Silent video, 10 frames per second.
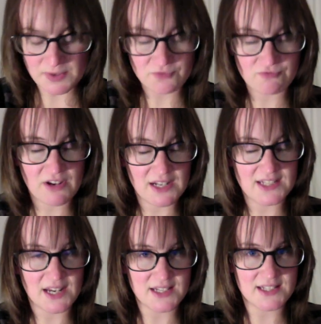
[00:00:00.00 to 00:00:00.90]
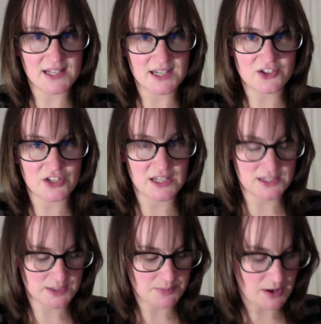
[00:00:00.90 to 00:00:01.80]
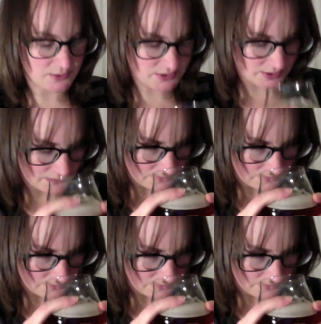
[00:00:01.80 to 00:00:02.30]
really tasty actually. It smells